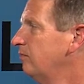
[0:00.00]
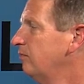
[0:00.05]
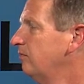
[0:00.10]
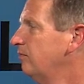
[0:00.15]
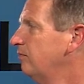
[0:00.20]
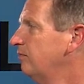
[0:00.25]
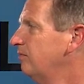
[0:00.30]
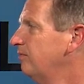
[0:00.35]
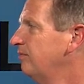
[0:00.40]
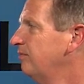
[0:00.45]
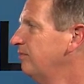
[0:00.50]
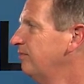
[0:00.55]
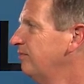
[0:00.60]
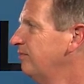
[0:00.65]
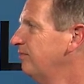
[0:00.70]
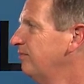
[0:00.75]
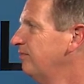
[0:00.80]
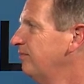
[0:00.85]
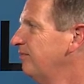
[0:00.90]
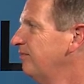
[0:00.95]

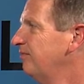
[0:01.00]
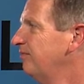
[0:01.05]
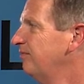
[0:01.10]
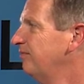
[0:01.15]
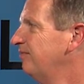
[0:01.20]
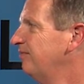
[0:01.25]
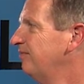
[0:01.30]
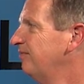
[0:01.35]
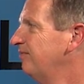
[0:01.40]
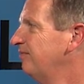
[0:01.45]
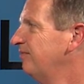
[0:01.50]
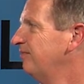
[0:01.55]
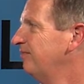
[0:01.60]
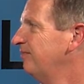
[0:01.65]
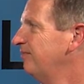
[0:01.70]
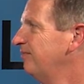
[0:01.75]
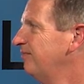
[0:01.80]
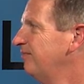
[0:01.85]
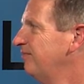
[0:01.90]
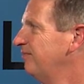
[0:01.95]

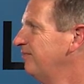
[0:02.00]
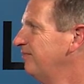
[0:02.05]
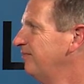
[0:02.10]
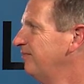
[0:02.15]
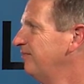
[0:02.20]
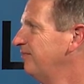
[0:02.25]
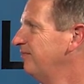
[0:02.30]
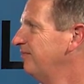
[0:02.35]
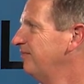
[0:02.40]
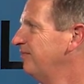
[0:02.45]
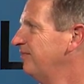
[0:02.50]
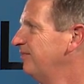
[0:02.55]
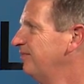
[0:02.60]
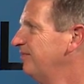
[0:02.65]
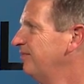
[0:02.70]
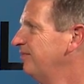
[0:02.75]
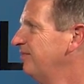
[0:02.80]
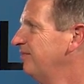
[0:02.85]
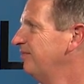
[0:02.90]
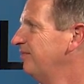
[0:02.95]

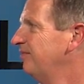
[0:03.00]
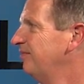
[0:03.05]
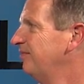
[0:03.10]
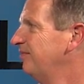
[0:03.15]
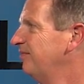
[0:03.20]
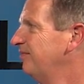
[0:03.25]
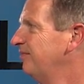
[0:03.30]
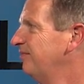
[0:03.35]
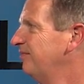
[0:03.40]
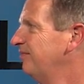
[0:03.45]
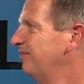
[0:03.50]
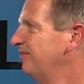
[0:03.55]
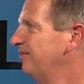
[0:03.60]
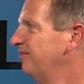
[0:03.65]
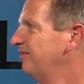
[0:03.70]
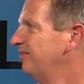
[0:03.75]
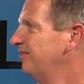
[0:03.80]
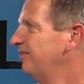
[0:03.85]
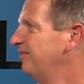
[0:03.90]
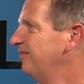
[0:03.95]

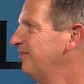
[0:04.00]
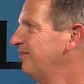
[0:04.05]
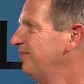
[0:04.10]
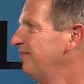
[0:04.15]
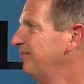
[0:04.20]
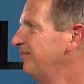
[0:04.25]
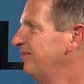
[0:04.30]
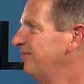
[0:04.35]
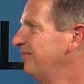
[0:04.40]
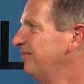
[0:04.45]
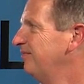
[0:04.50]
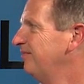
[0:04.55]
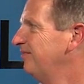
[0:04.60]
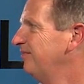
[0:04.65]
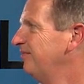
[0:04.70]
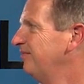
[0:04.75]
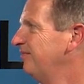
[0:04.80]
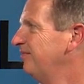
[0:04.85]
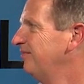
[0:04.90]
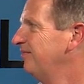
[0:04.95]

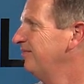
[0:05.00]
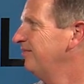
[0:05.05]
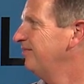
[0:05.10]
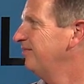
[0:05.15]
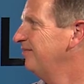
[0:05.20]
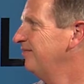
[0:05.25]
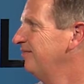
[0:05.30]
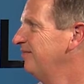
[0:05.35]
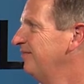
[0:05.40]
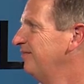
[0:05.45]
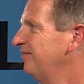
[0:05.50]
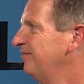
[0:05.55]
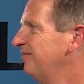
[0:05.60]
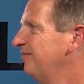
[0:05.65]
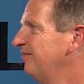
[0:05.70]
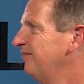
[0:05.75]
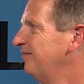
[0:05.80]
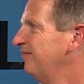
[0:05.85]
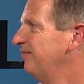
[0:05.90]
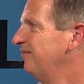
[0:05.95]

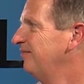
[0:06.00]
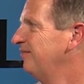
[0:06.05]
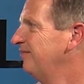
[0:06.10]
The person shown says nothing.